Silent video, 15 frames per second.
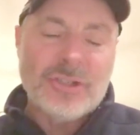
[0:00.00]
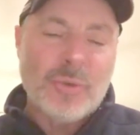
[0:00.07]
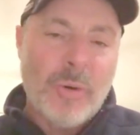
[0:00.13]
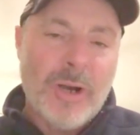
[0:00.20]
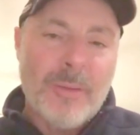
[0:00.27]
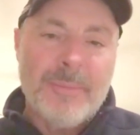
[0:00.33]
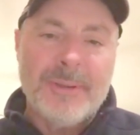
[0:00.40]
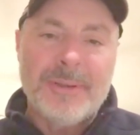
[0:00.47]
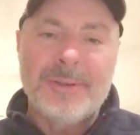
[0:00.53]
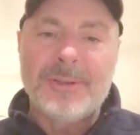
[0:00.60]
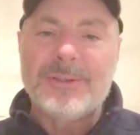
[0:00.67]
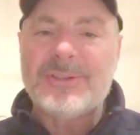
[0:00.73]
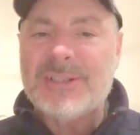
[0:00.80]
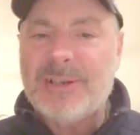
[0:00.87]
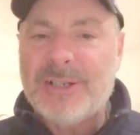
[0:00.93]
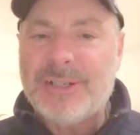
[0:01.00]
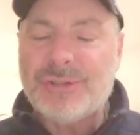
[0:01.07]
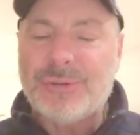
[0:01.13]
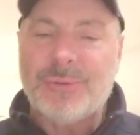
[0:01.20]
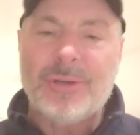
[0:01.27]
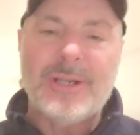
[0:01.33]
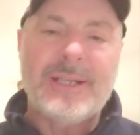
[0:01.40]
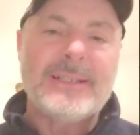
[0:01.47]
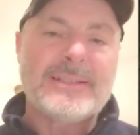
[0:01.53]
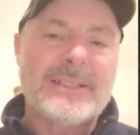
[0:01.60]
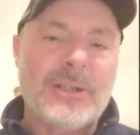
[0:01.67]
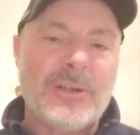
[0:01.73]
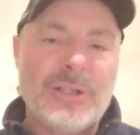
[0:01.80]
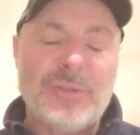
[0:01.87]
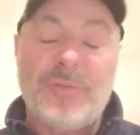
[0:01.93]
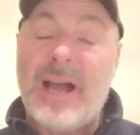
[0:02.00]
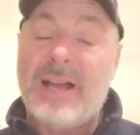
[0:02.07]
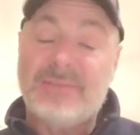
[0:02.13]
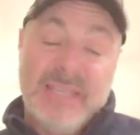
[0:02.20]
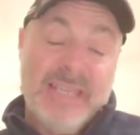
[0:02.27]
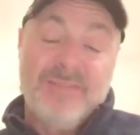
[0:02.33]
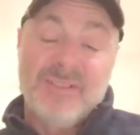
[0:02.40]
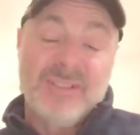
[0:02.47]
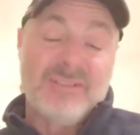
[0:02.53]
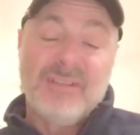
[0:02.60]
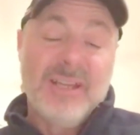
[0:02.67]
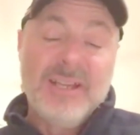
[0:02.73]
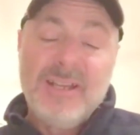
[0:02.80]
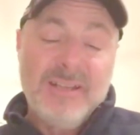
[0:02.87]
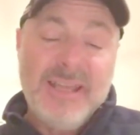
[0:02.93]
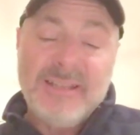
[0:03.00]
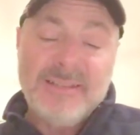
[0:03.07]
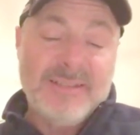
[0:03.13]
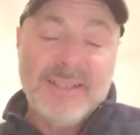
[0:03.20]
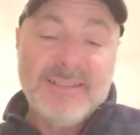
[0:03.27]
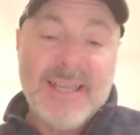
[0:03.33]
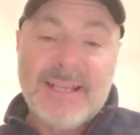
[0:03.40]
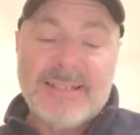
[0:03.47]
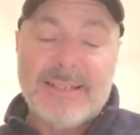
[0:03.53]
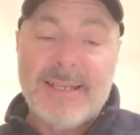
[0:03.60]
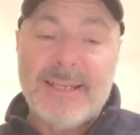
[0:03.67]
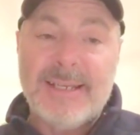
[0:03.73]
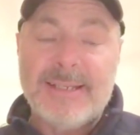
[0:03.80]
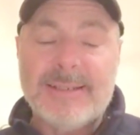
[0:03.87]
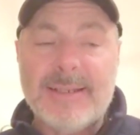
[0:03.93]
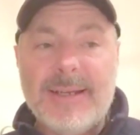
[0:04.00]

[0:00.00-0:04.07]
square bills, Series 3s, Series 5s, even 6XDs.